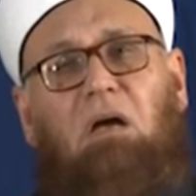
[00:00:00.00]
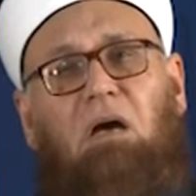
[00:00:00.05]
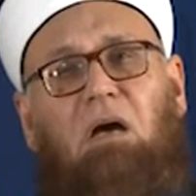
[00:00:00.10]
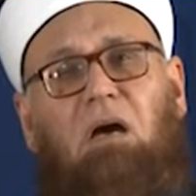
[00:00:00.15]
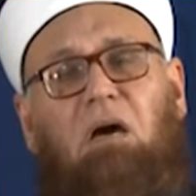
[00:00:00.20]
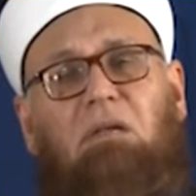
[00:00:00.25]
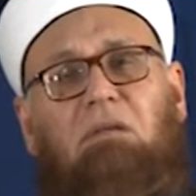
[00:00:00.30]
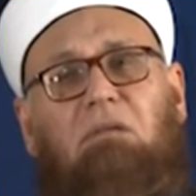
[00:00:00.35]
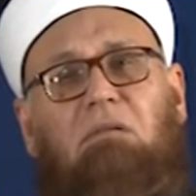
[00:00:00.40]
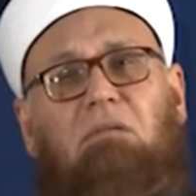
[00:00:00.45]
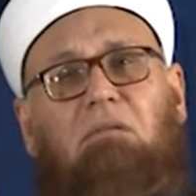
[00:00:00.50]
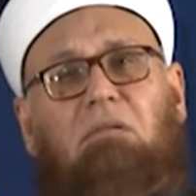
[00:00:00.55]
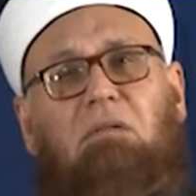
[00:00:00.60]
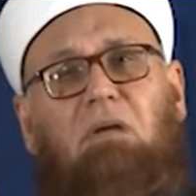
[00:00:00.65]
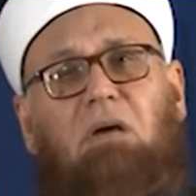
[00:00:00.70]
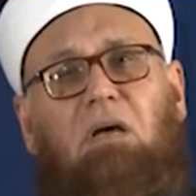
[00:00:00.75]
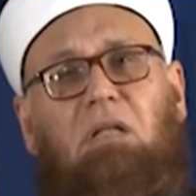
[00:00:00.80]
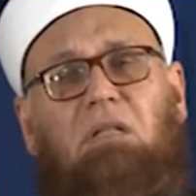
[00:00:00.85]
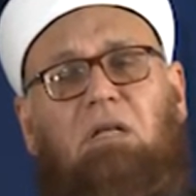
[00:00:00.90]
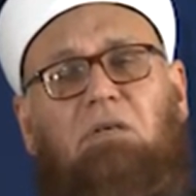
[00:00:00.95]
And
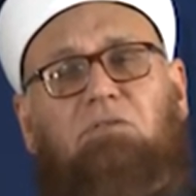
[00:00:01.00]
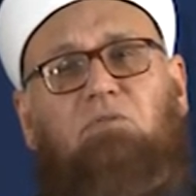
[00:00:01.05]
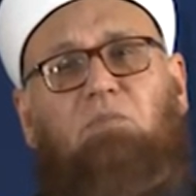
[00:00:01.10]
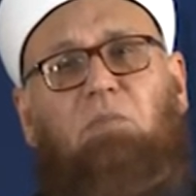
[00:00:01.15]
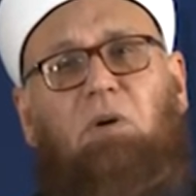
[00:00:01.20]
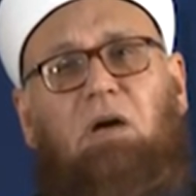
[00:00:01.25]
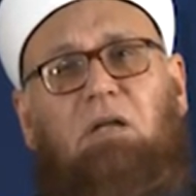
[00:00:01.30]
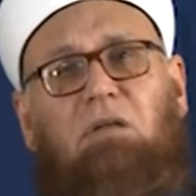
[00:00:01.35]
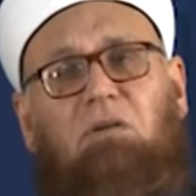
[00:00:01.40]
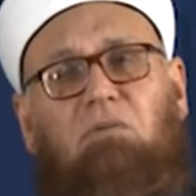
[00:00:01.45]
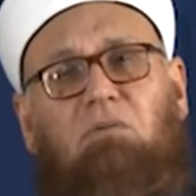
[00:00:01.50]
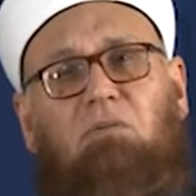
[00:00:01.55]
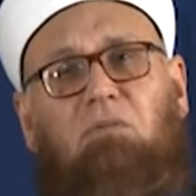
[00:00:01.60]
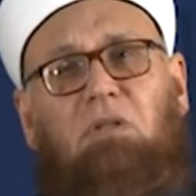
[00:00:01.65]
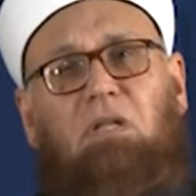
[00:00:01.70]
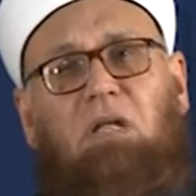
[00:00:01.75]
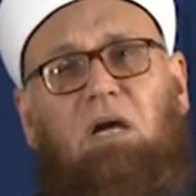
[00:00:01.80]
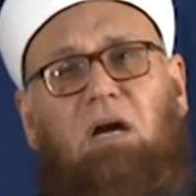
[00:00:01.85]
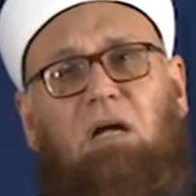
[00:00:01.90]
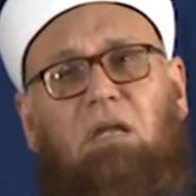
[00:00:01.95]
Allah subhanahu wa
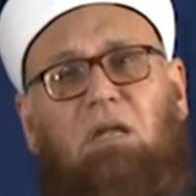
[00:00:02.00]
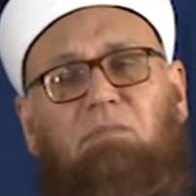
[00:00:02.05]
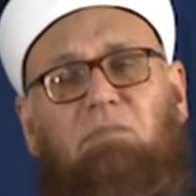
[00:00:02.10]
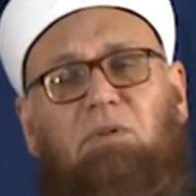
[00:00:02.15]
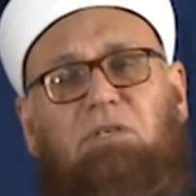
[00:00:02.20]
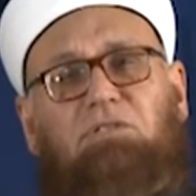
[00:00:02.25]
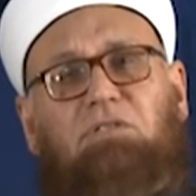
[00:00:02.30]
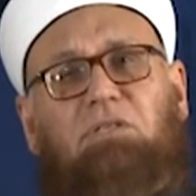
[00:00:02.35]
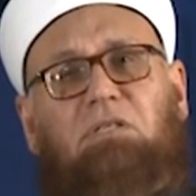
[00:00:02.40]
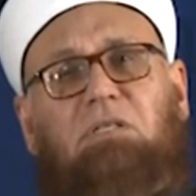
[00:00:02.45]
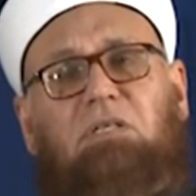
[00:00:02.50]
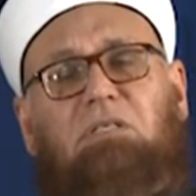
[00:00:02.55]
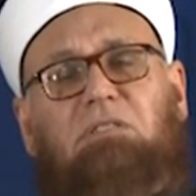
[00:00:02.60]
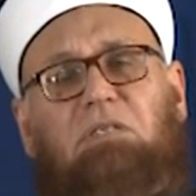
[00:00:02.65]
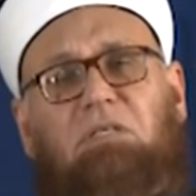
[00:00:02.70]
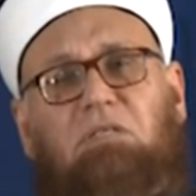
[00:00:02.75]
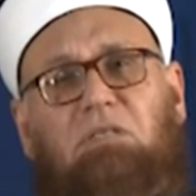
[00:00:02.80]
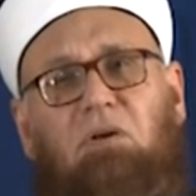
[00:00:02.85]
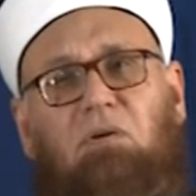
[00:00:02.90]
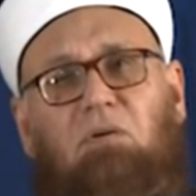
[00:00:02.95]
ta'ala mentioned this
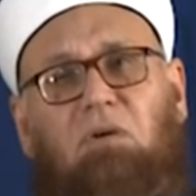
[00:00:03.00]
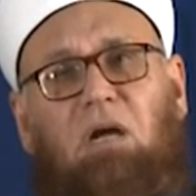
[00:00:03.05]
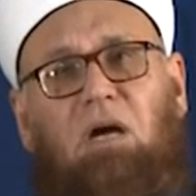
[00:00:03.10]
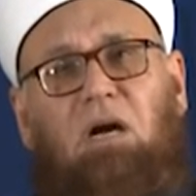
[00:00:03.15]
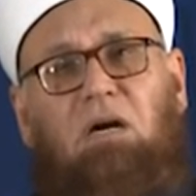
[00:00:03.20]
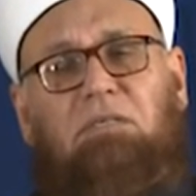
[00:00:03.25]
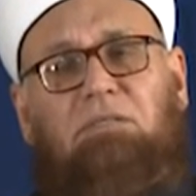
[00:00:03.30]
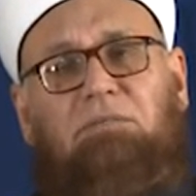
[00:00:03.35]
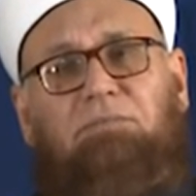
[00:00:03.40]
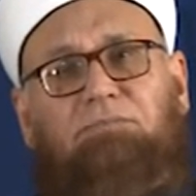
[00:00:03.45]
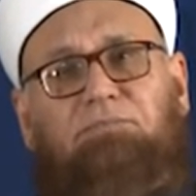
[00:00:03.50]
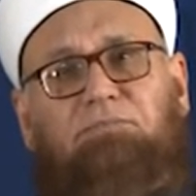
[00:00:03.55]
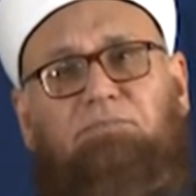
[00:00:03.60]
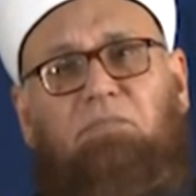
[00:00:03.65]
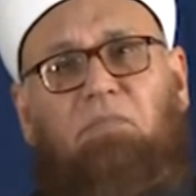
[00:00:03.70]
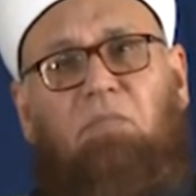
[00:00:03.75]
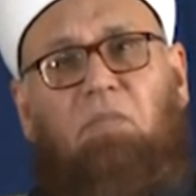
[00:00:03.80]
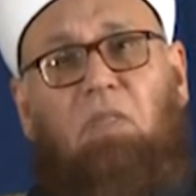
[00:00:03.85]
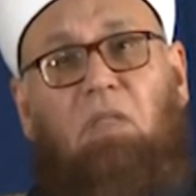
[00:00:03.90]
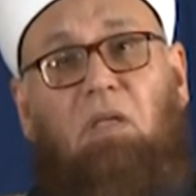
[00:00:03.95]
in the Quran.
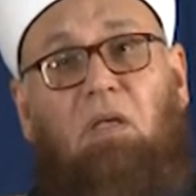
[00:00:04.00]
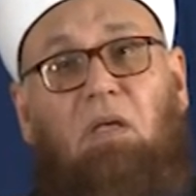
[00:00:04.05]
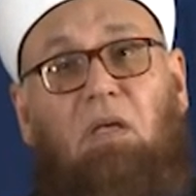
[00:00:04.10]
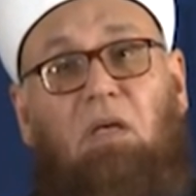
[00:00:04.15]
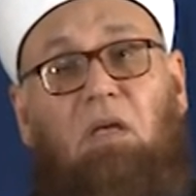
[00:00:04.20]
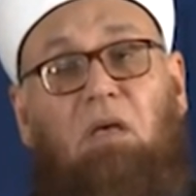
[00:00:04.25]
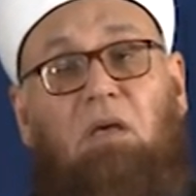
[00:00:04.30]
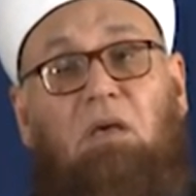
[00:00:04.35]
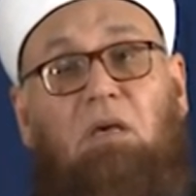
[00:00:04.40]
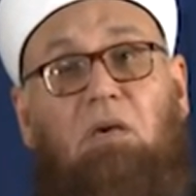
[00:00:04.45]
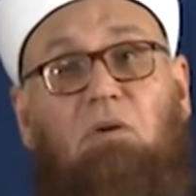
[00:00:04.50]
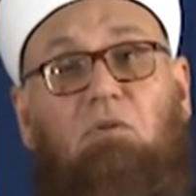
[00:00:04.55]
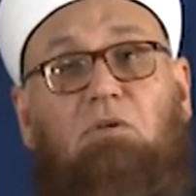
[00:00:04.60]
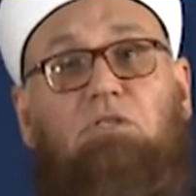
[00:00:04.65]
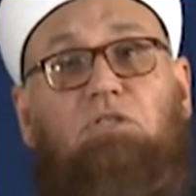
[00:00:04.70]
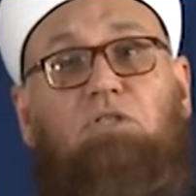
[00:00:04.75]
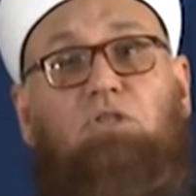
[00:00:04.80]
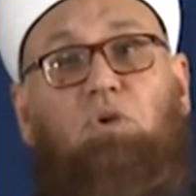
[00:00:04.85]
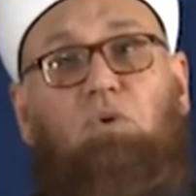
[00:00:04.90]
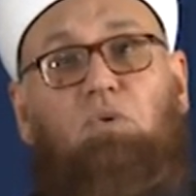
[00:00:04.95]
He
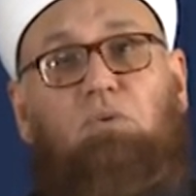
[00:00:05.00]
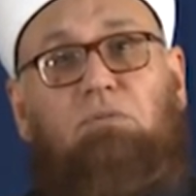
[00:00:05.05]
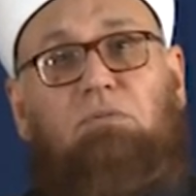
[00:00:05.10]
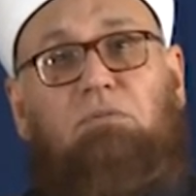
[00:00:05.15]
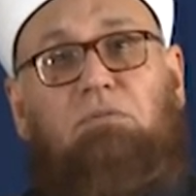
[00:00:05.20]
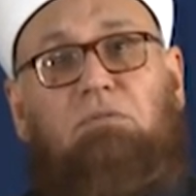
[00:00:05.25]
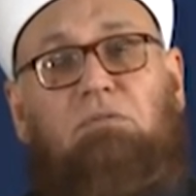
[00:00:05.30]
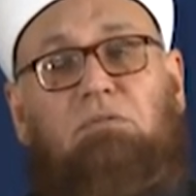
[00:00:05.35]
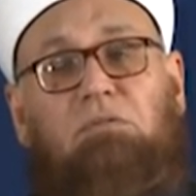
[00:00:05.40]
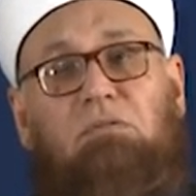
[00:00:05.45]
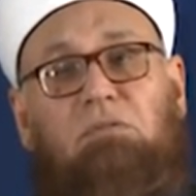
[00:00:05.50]
was shown,